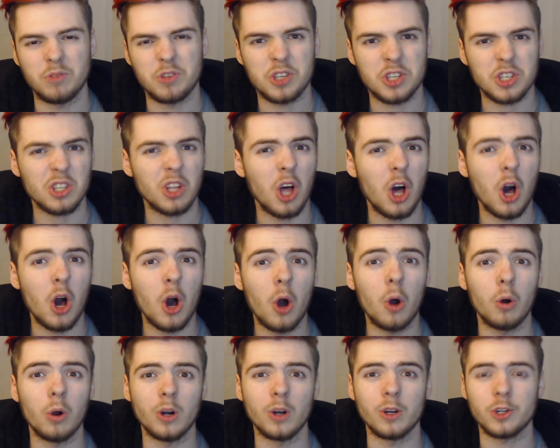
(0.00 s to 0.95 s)

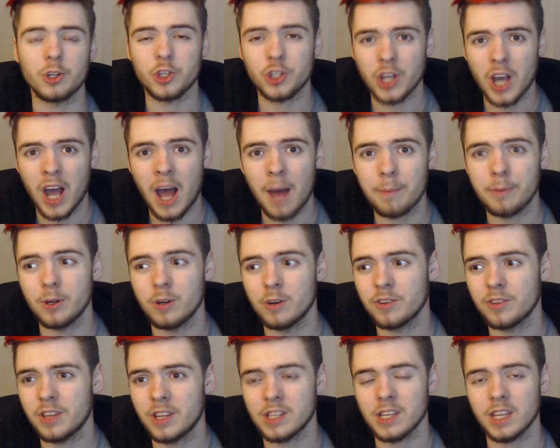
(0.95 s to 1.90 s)
slow or choppy
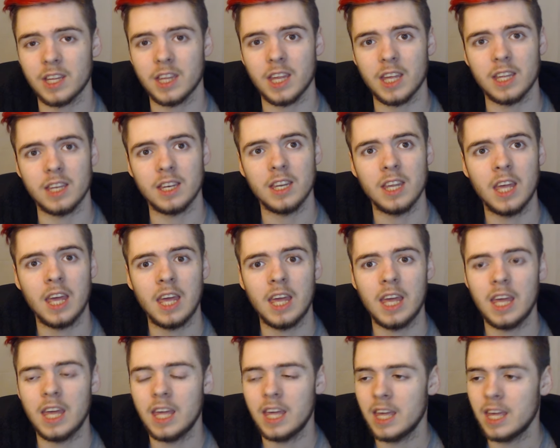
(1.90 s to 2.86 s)
or things like that.
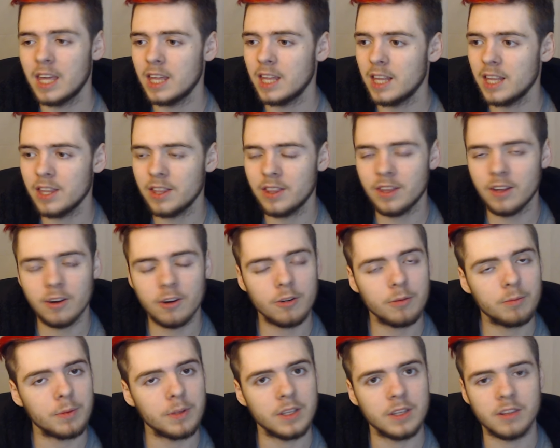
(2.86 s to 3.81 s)

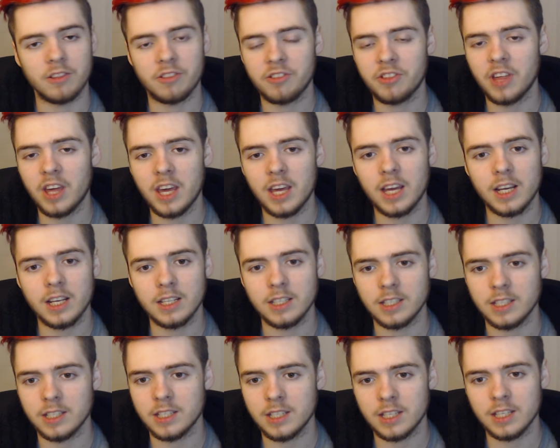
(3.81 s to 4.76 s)
There have been things